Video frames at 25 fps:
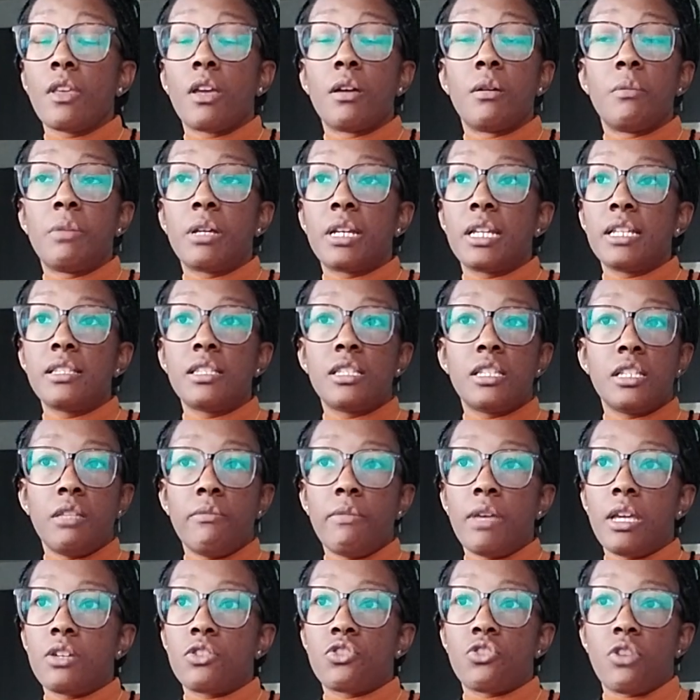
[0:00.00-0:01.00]
But I still
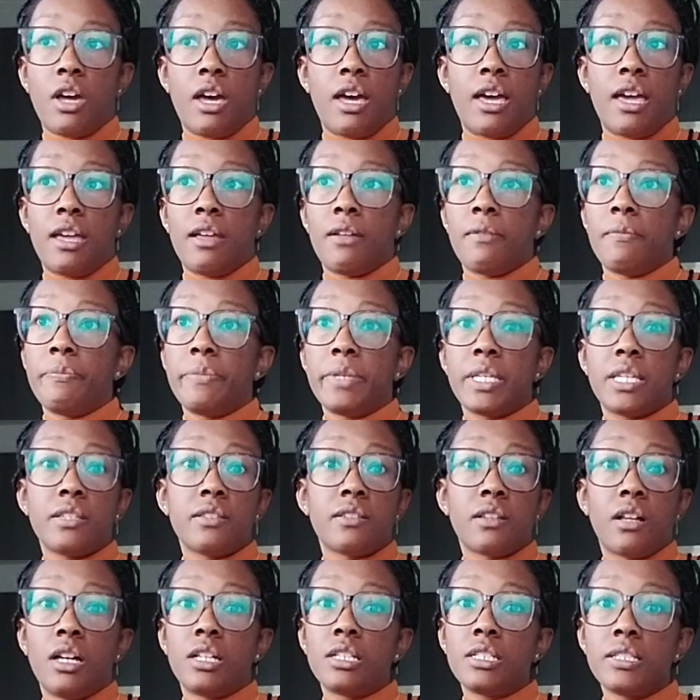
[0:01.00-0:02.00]
might try,
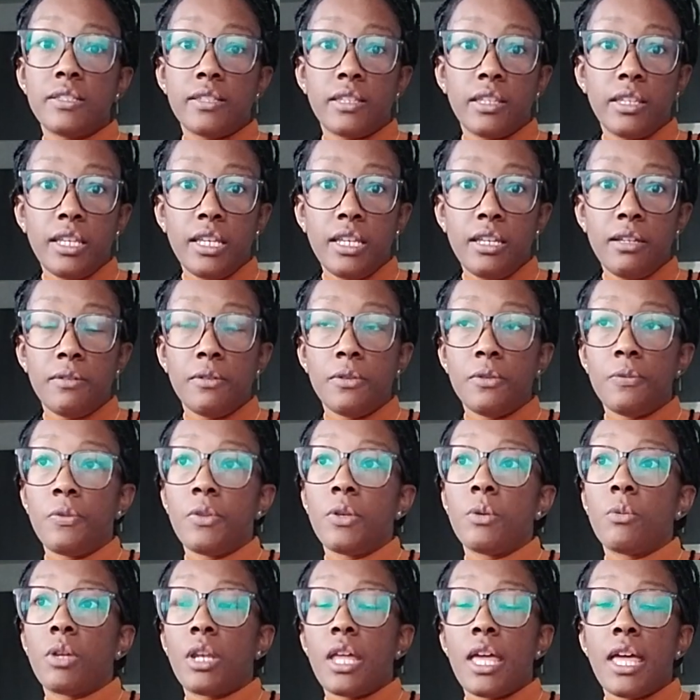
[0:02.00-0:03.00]
because honestly,
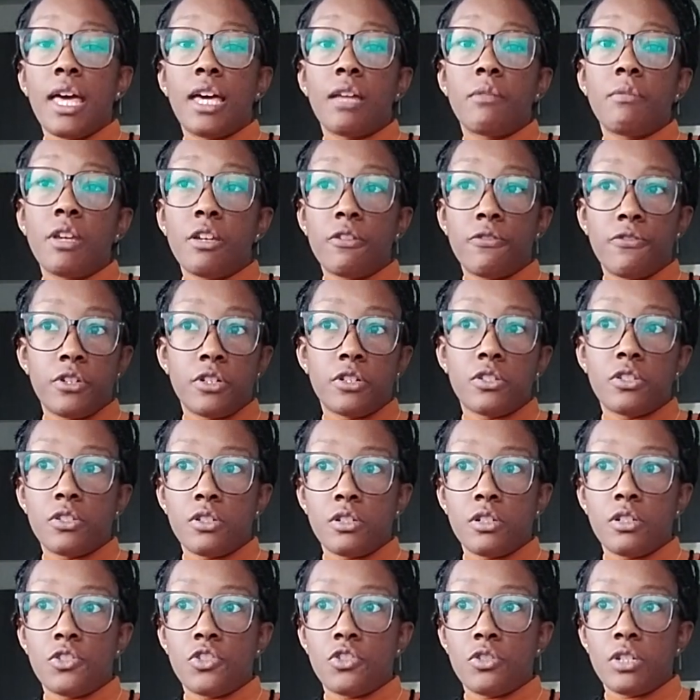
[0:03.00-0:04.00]
when I had my first
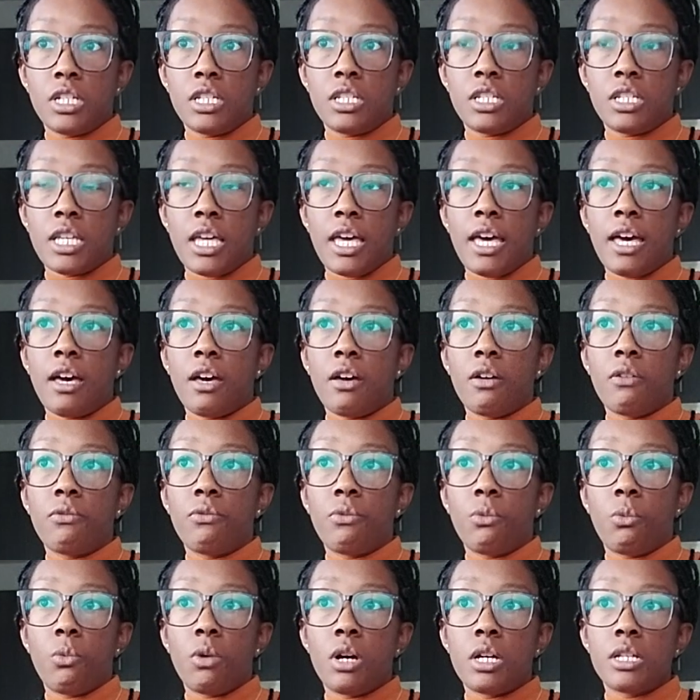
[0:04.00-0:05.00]
surgery to have
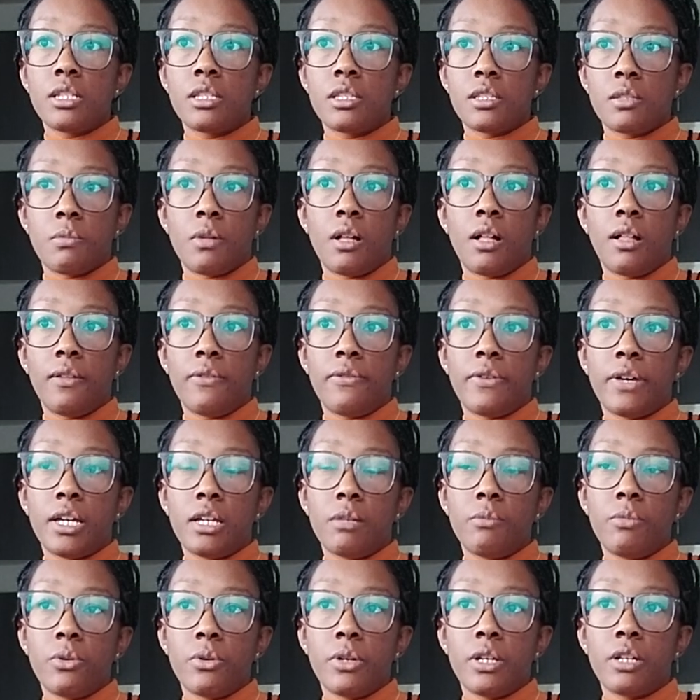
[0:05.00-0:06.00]
one small
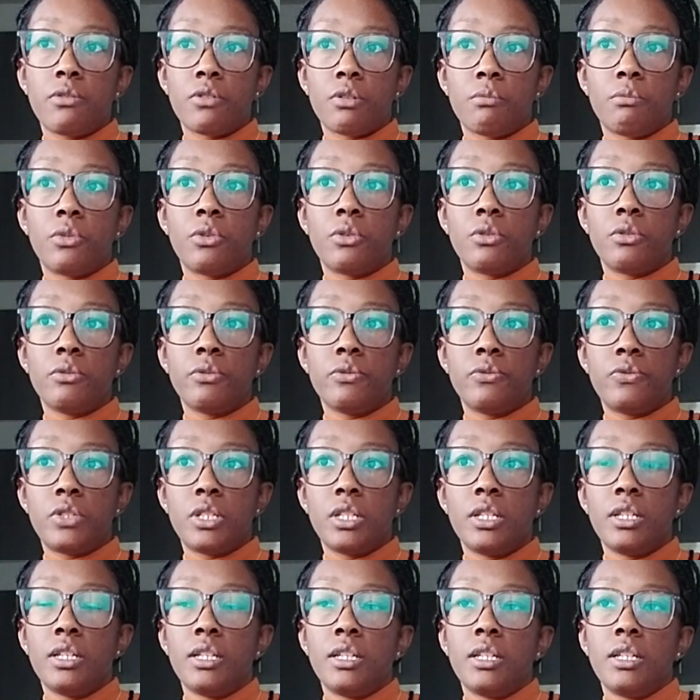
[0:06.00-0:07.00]
fibroid removed,
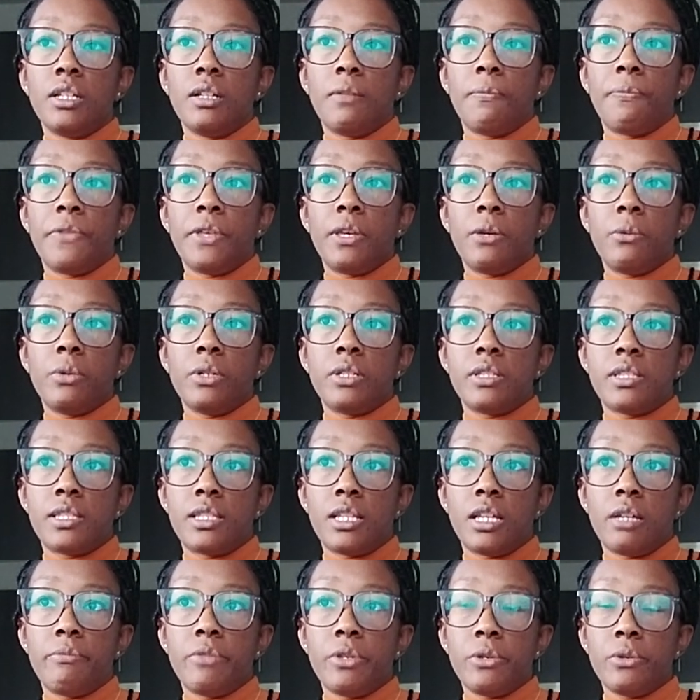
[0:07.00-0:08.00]
it was
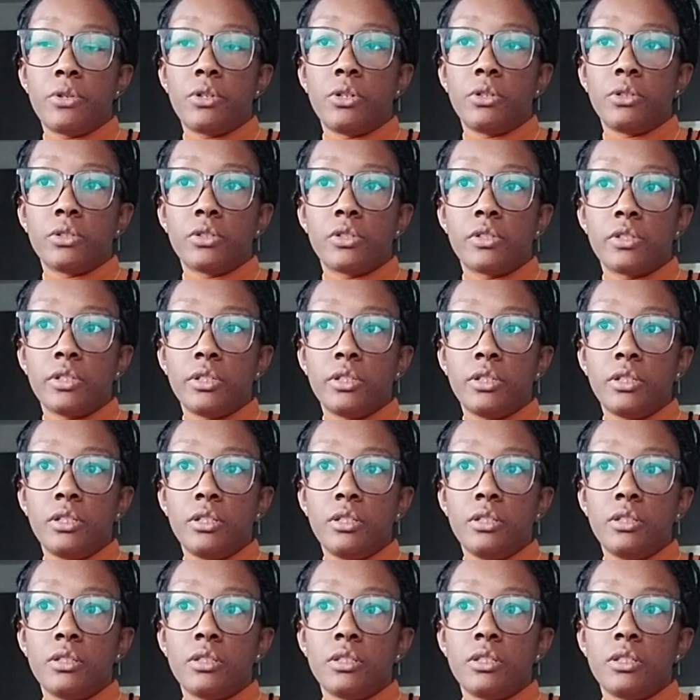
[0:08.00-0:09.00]

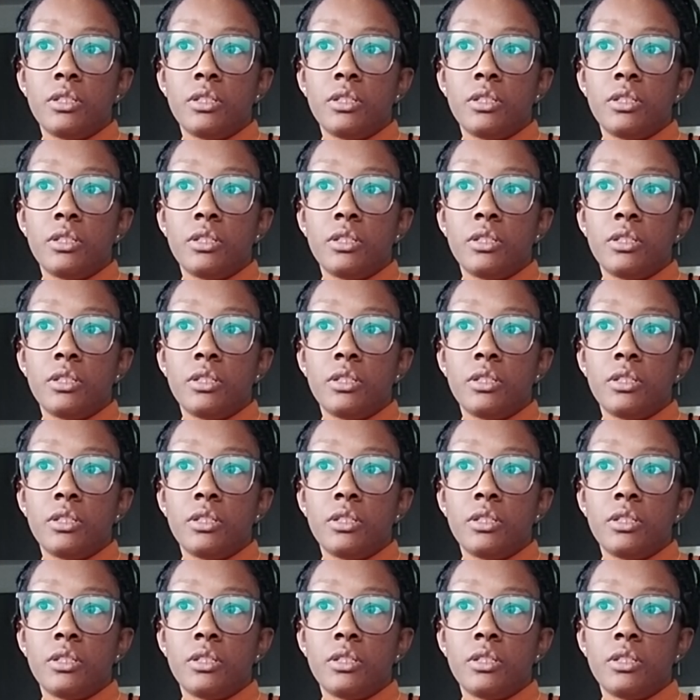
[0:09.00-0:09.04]
submucosal.